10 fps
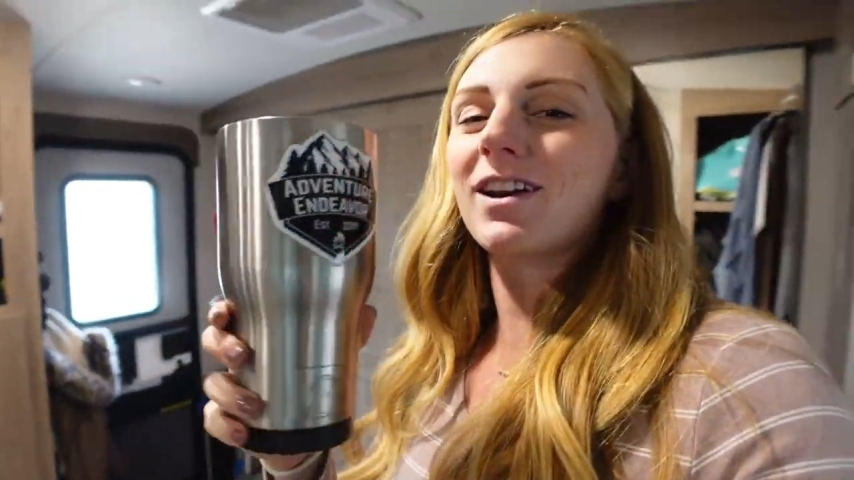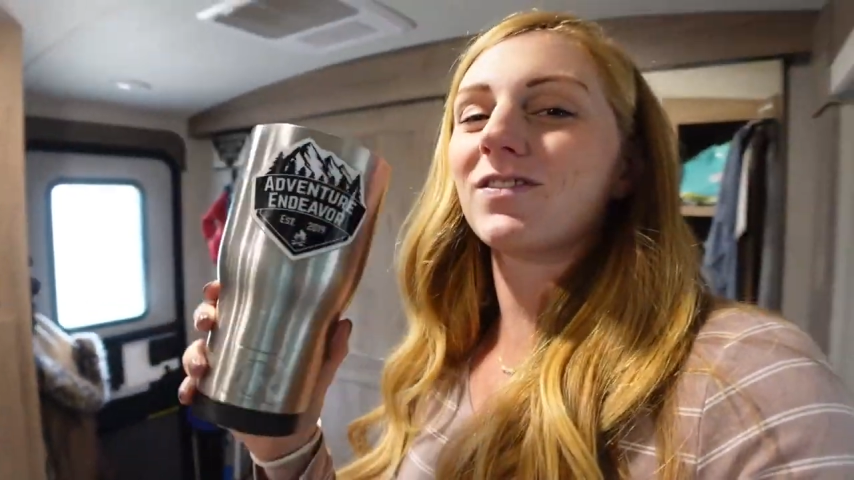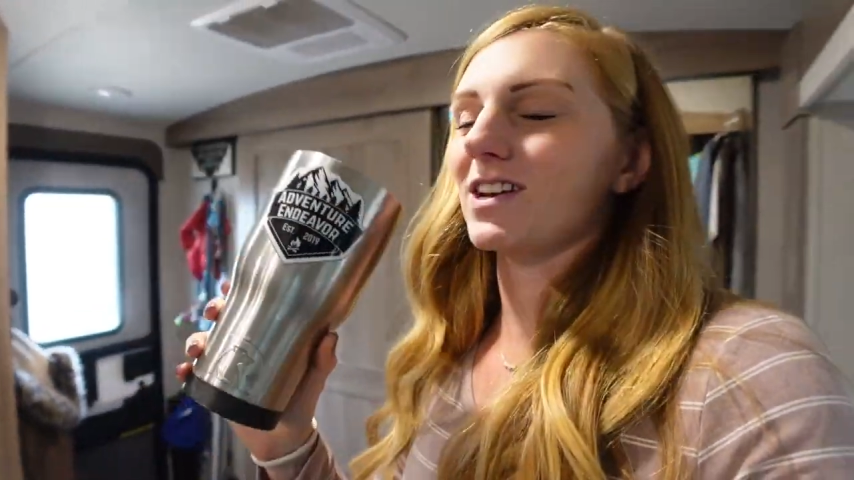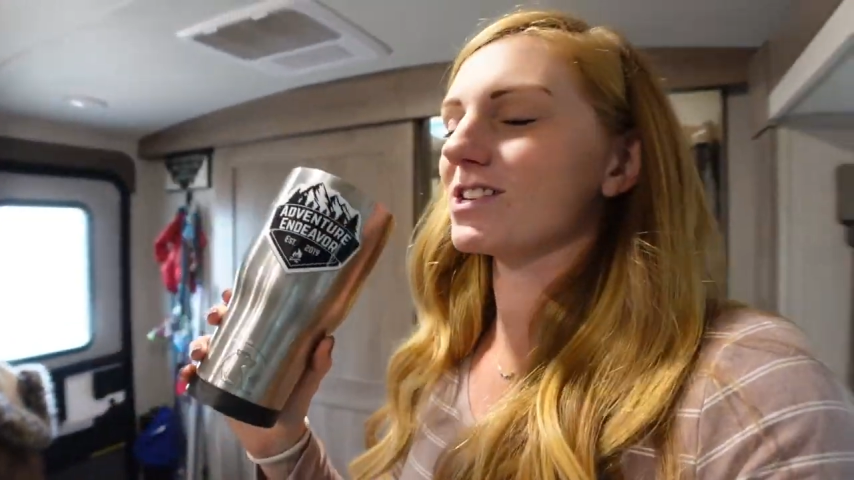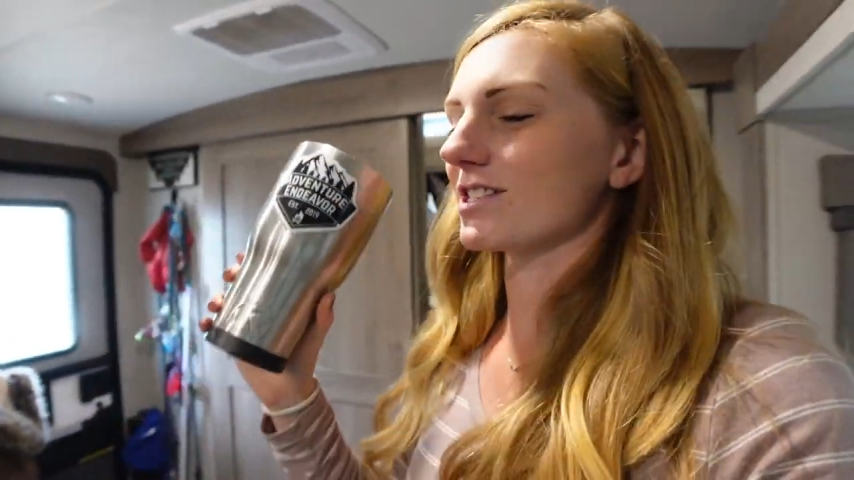
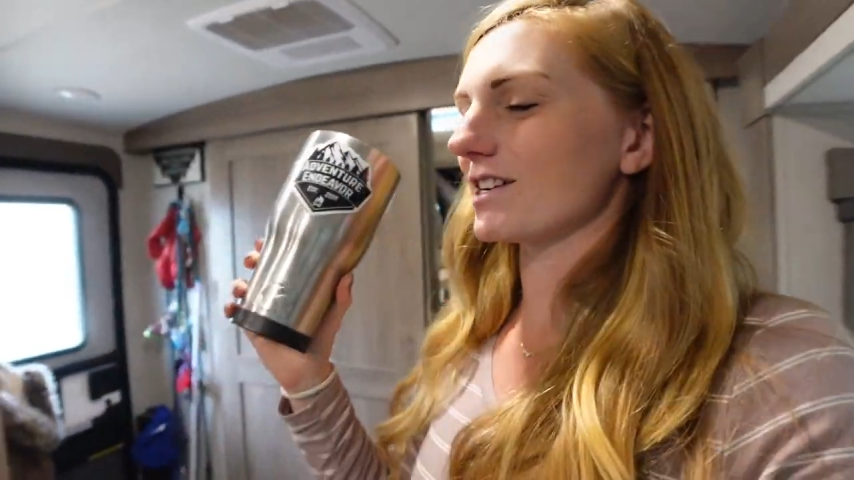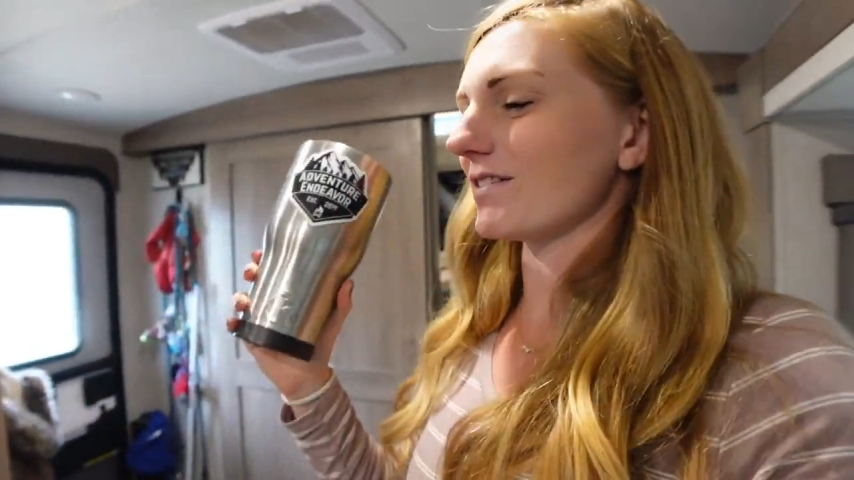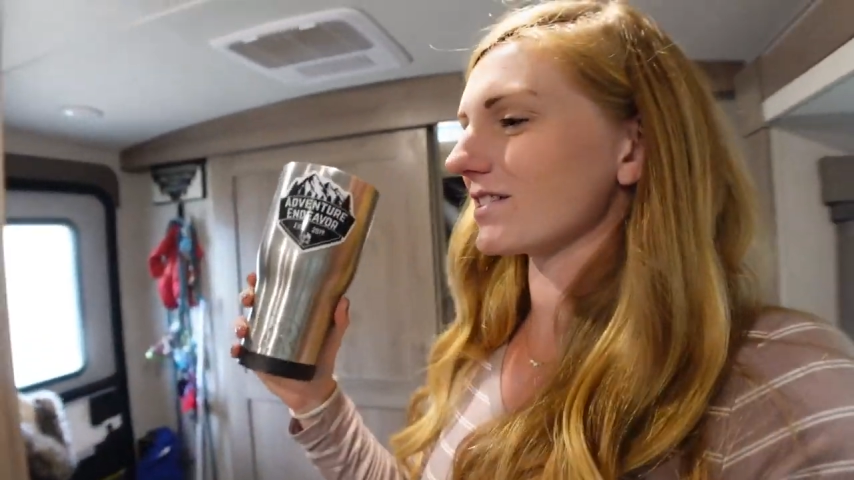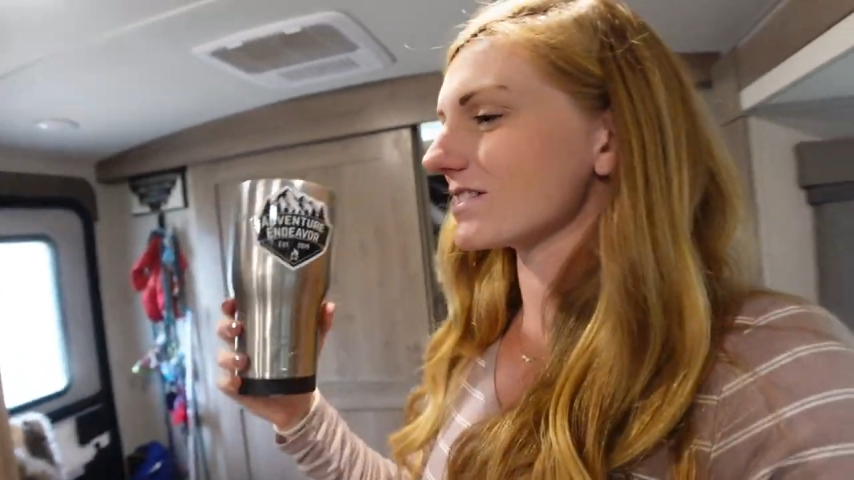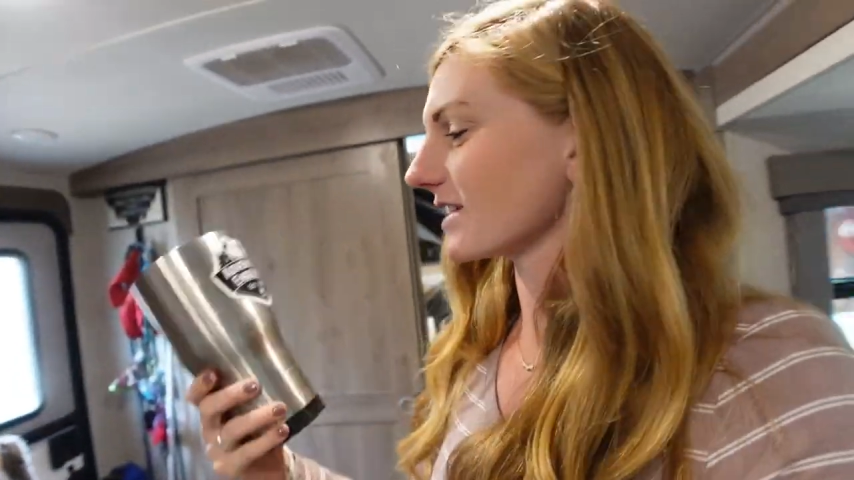adventure
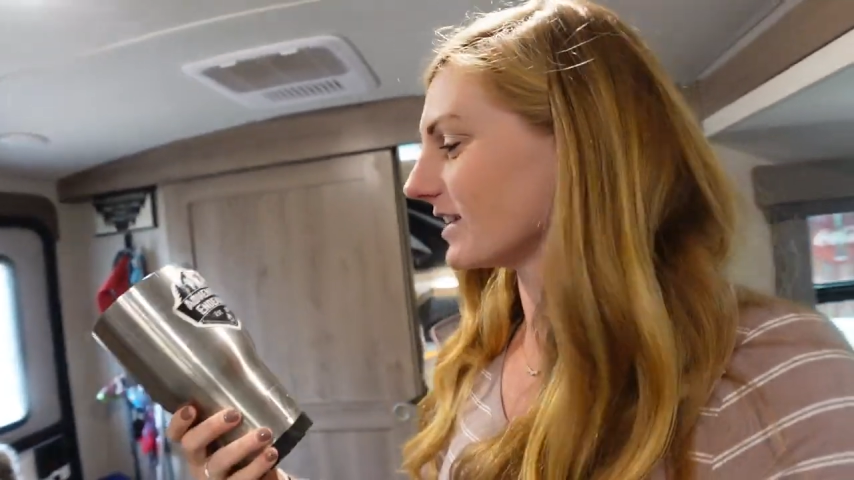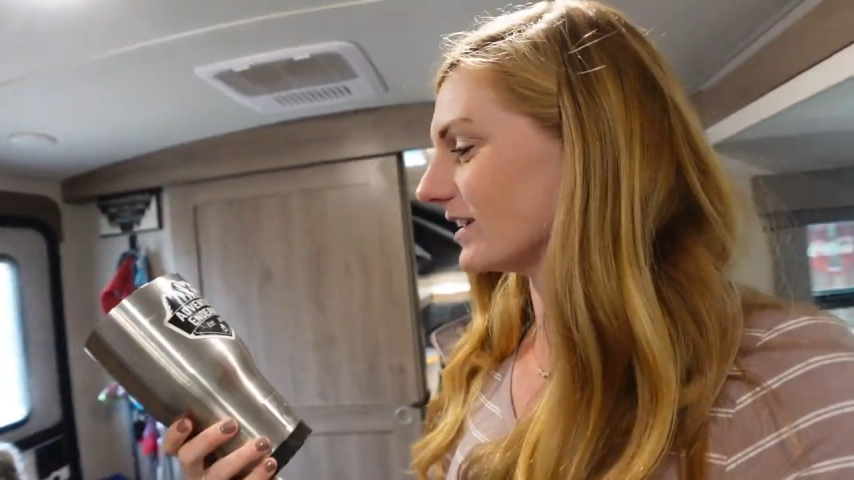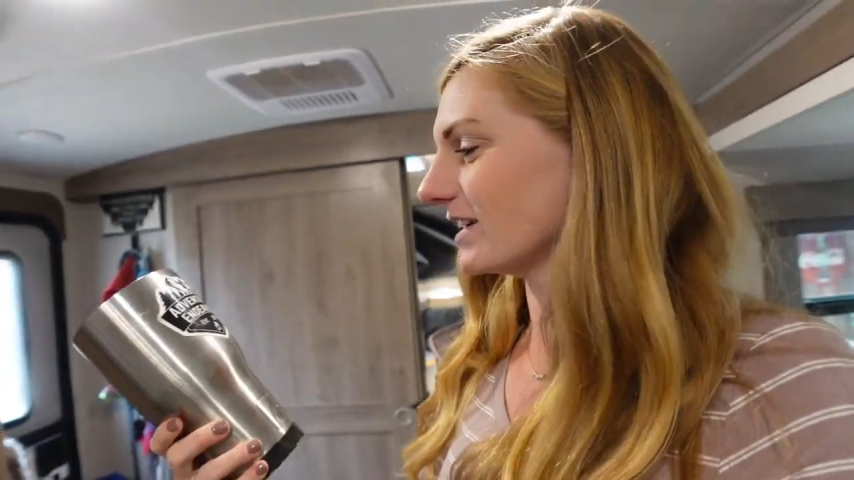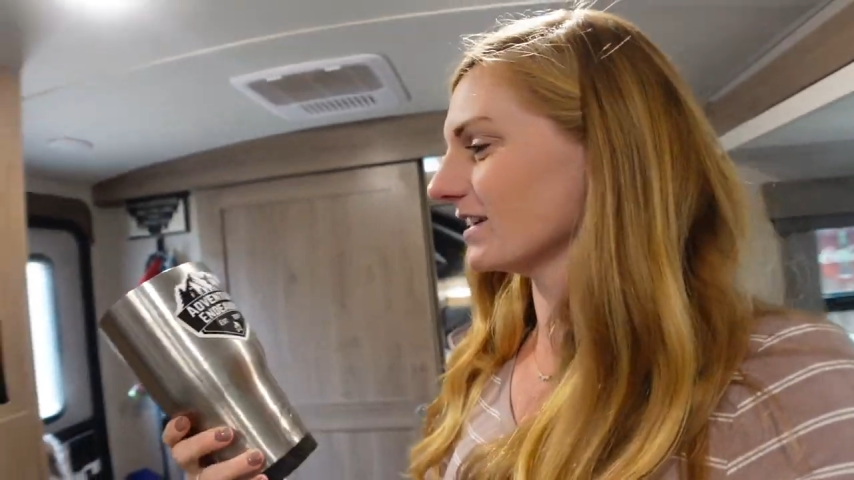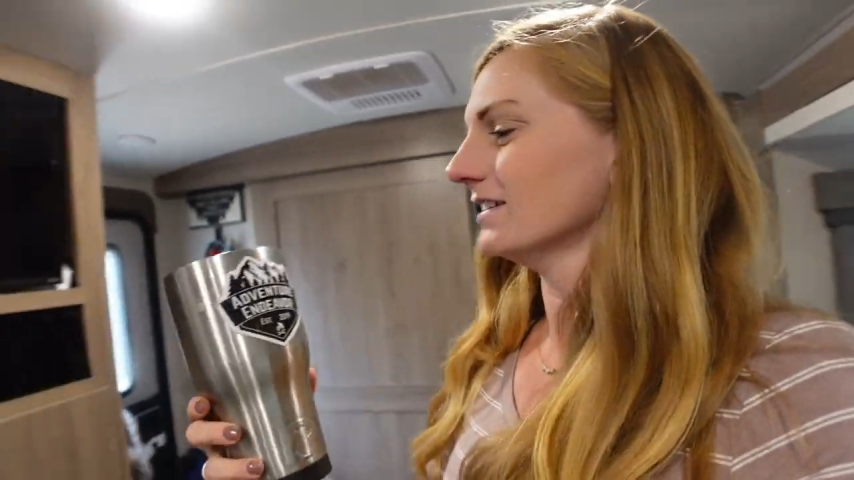endeavor sticker
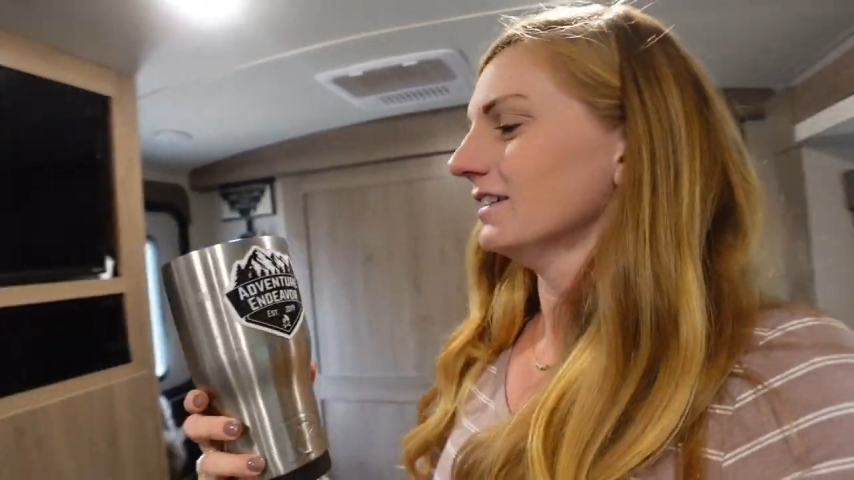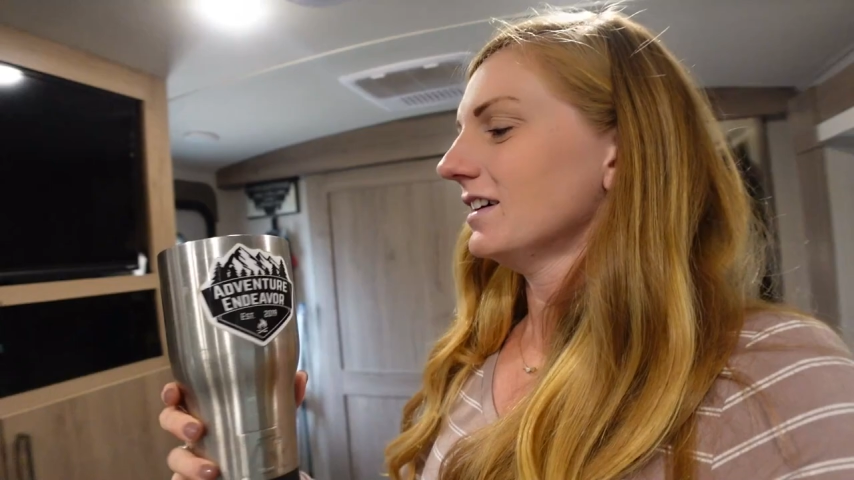on.